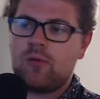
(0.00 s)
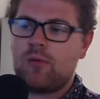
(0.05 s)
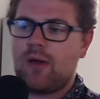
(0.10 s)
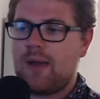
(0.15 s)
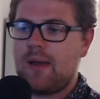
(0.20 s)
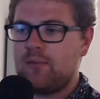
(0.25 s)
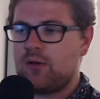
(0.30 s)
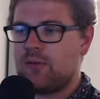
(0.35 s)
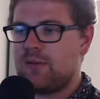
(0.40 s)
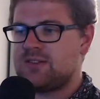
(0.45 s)

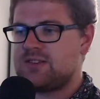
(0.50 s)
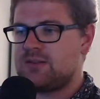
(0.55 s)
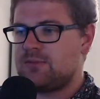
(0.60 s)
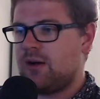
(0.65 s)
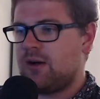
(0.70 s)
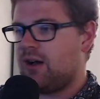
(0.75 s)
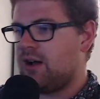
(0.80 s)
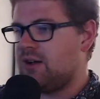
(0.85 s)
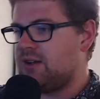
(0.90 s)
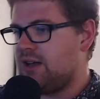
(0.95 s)
implemented
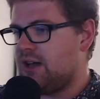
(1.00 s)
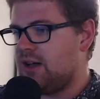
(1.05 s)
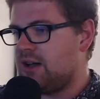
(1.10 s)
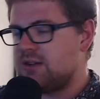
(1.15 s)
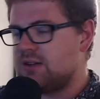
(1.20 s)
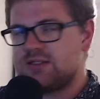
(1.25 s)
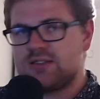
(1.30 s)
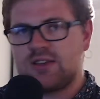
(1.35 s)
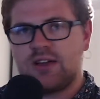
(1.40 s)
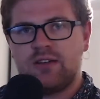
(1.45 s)
my idea,
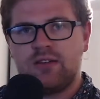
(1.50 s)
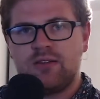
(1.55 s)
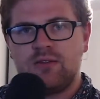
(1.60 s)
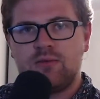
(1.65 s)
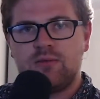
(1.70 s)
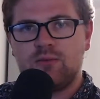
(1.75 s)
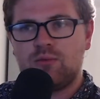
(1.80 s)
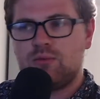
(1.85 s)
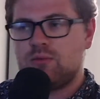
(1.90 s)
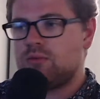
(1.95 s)

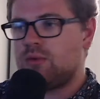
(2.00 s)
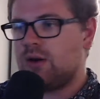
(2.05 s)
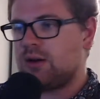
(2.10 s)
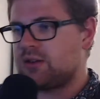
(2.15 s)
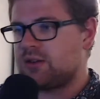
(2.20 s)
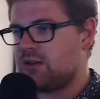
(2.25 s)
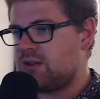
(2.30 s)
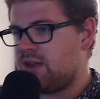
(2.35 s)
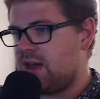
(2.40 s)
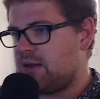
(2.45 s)
so well
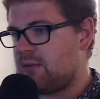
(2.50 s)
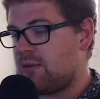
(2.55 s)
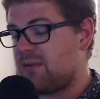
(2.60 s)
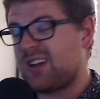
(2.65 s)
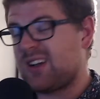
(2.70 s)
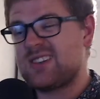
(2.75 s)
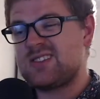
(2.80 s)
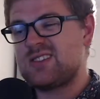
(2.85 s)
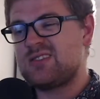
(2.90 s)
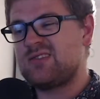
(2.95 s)
done then. I'm like
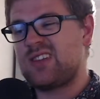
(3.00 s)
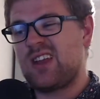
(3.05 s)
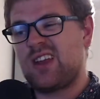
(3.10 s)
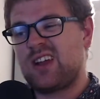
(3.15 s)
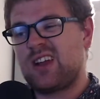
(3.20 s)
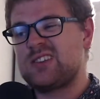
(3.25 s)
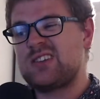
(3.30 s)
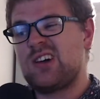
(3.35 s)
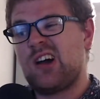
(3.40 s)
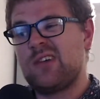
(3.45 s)

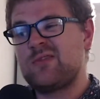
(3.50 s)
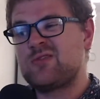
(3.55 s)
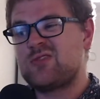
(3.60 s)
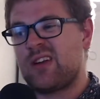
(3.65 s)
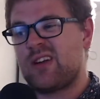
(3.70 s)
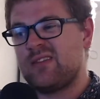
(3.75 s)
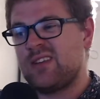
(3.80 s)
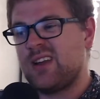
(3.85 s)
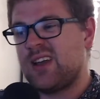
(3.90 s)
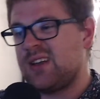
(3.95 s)
a
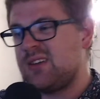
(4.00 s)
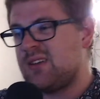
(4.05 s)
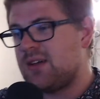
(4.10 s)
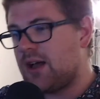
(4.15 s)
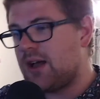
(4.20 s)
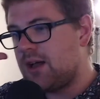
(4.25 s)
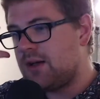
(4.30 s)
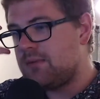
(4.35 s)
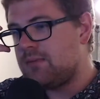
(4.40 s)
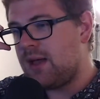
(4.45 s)
time-travelling
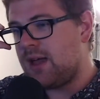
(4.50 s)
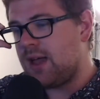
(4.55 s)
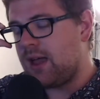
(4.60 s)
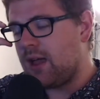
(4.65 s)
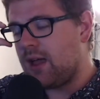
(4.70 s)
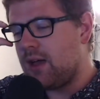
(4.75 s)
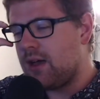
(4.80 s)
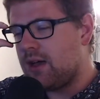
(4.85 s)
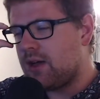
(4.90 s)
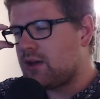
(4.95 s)
me,
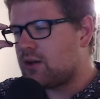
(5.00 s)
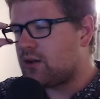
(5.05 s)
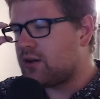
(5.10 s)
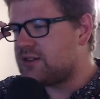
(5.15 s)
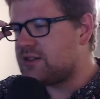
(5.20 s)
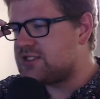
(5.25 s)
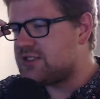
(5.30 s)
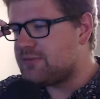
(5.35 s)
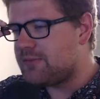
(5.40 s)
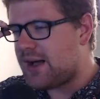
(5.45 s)
gone
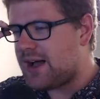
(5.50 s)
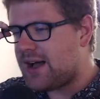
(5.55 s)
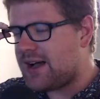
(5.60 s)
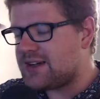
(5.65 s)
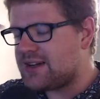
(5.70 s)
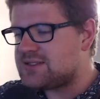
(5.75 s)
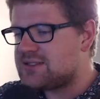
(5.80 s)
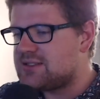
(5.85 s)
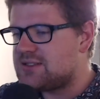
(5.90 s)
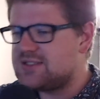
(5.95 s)
into the
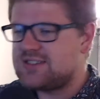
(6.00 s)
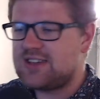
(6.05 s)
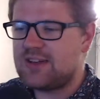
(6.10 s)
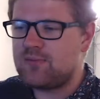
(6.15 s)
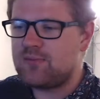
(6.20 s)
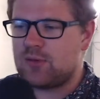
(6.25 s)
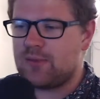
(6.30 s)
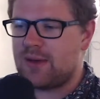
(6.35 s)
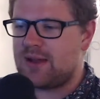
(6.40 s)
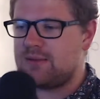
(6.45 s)
past to
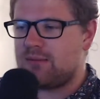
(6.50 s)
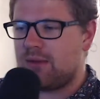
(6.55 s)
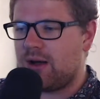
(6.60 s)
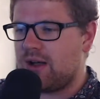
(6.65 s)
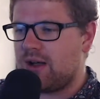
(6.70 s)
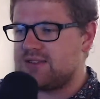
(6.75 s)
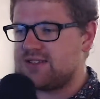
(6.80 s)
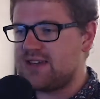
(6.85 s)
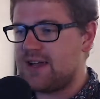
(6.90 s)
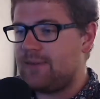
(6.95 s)
implement my
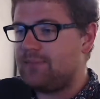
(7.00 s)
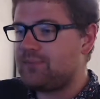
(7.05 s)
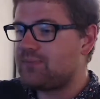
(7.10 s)
idea.